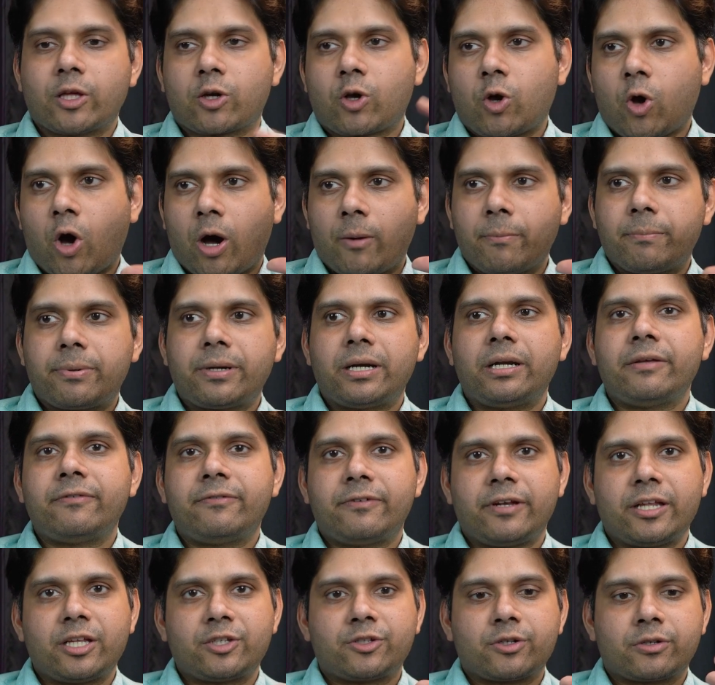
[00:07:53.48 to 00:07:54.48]
The
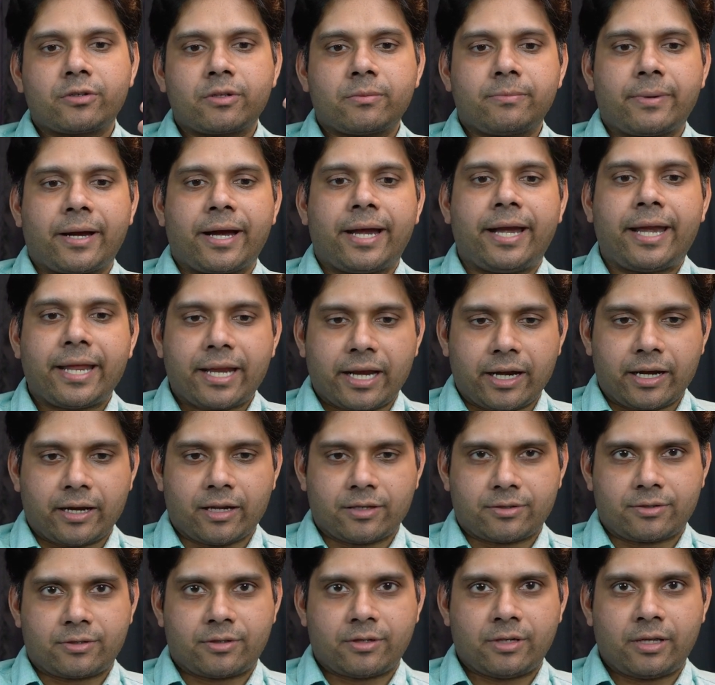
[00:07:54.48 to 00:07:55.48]
competitive nature of the biotech
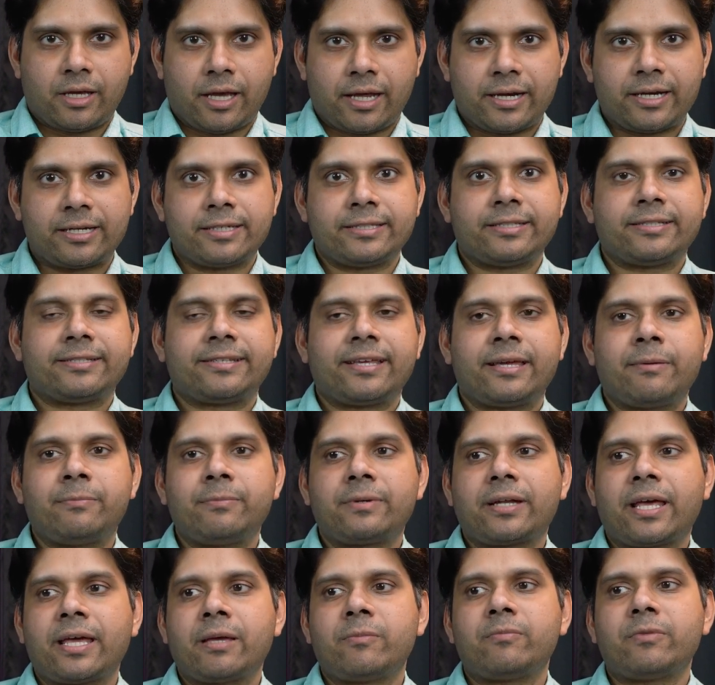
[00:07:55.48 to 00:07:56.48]
industry, and at the same
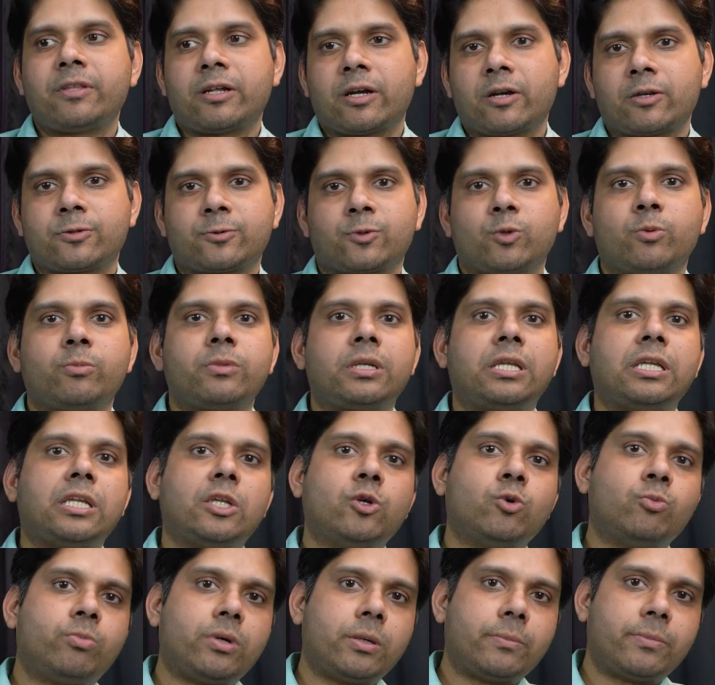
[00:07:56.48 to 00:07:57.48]
time there are so many
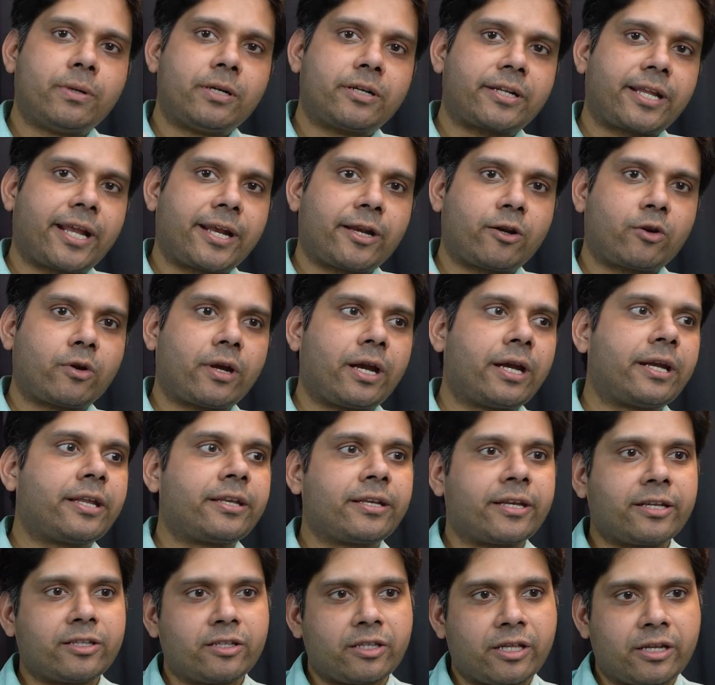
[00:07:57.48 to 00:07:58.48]
new people trying to get
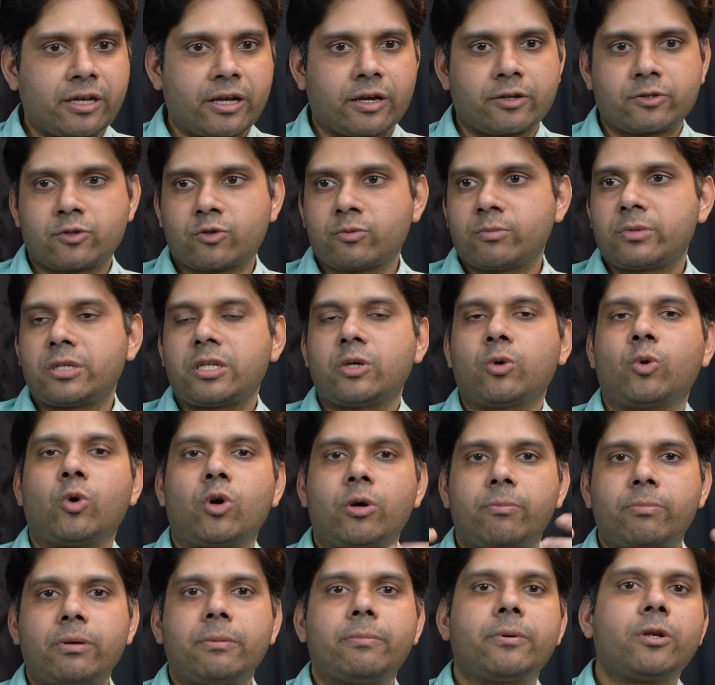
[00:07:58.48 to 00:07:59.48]
in and there are so many
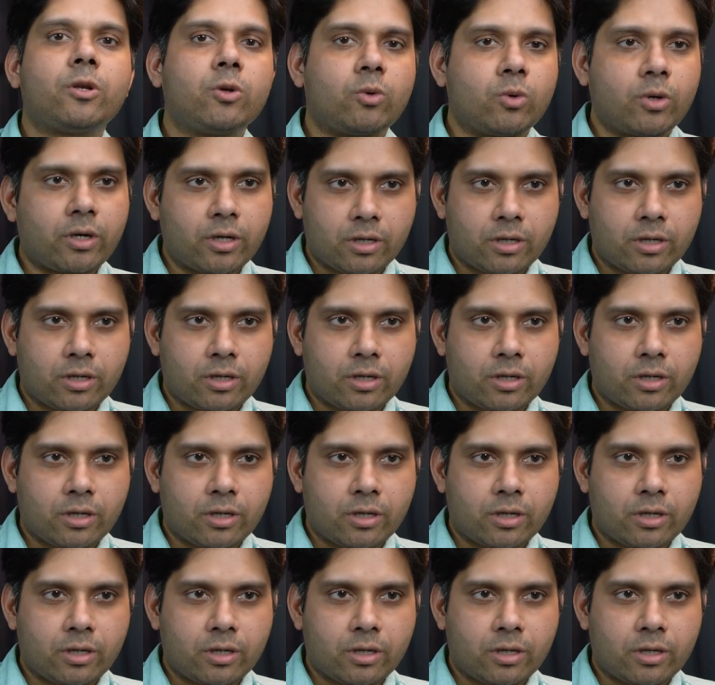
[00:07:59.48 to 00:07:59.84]
old people who